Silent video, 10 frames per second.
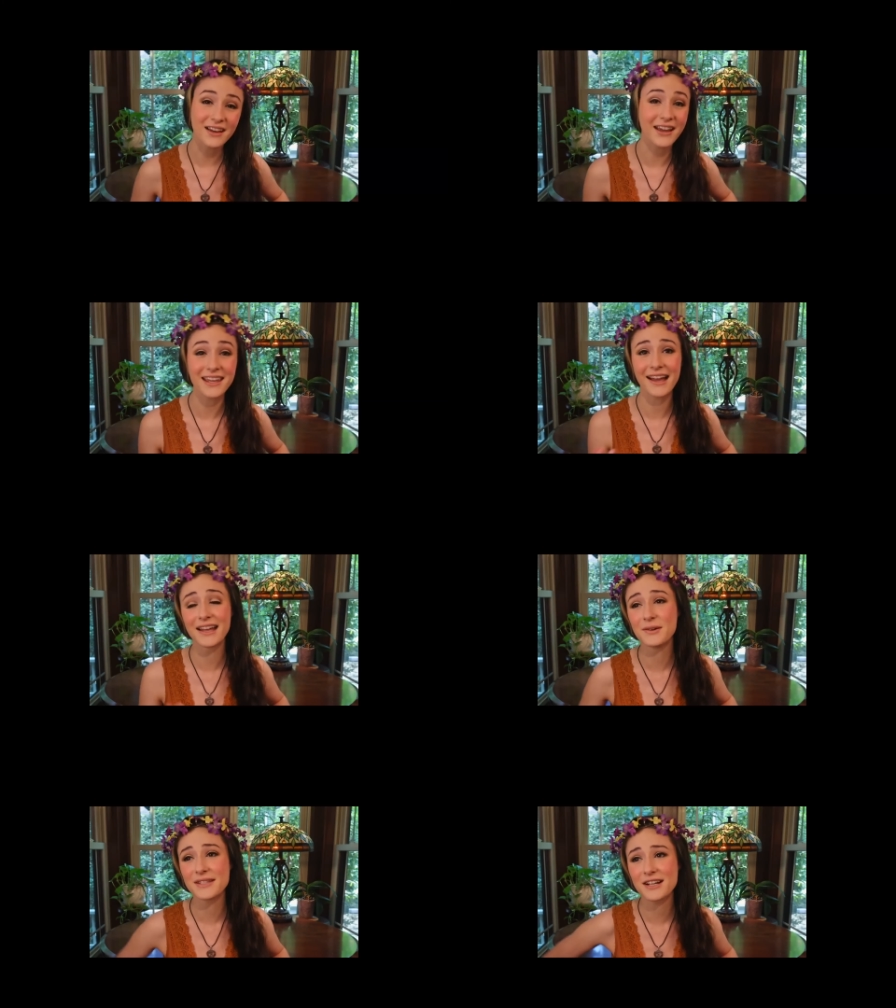okay, yeah,
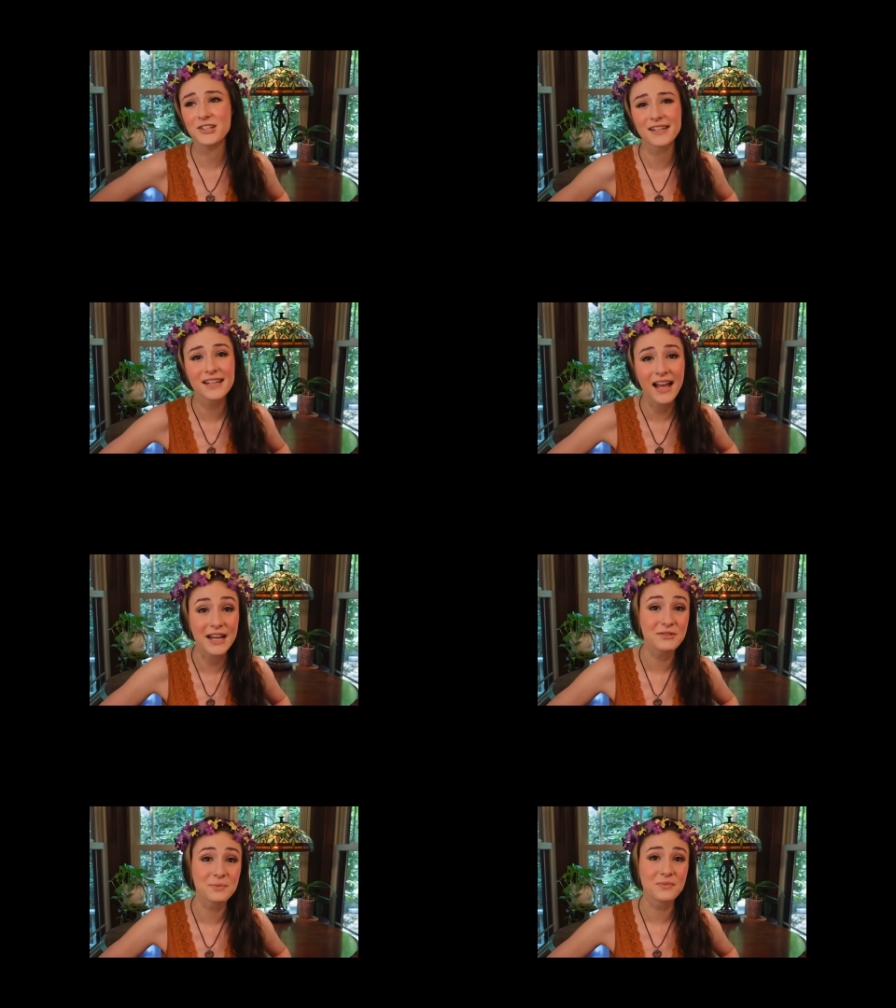it was actually
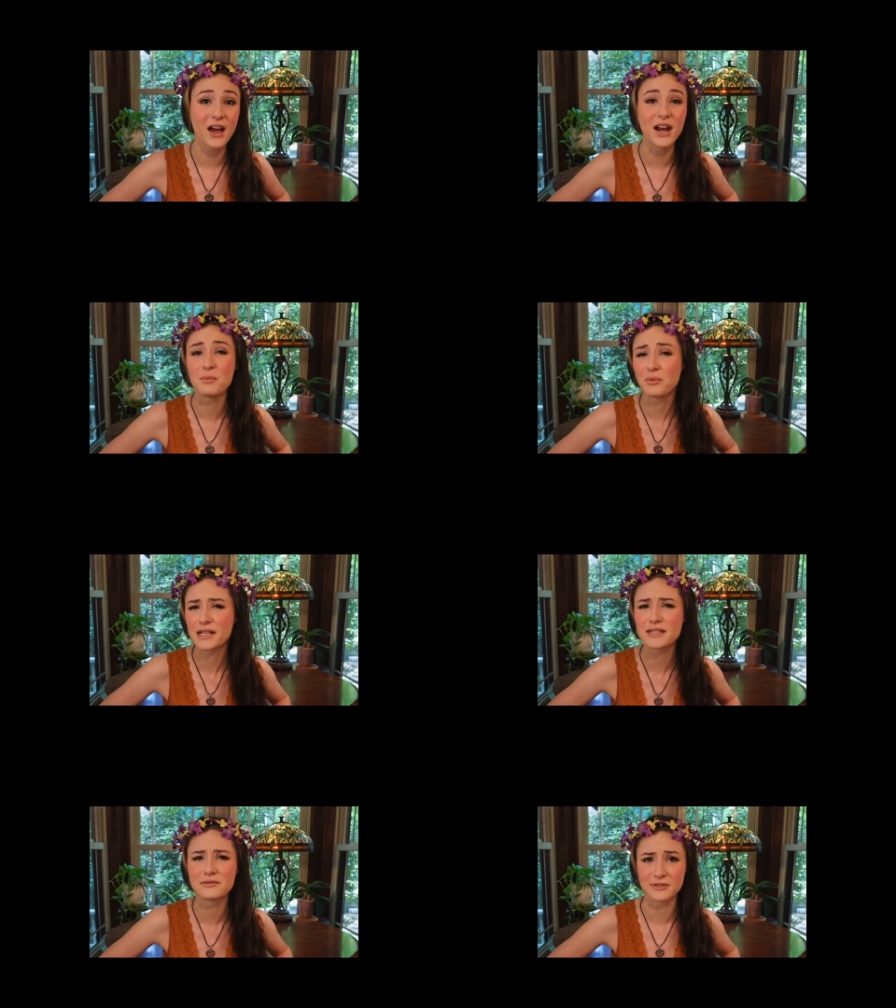kind of an
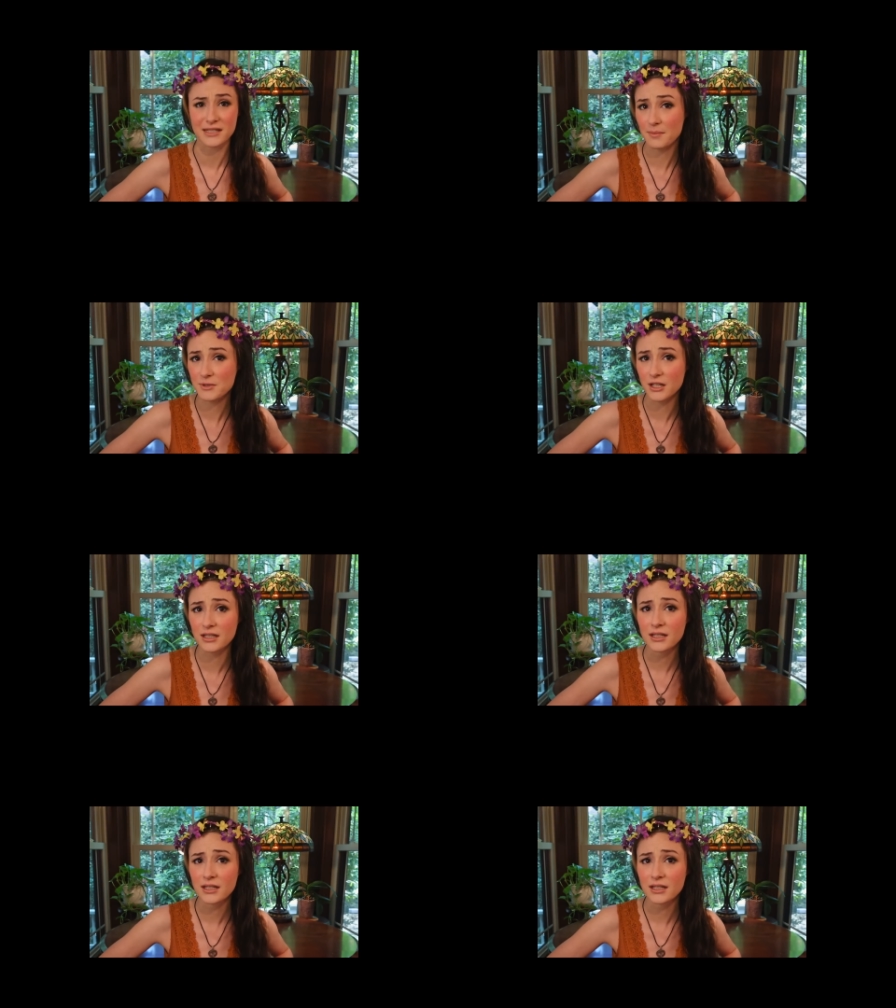unimpressive reception.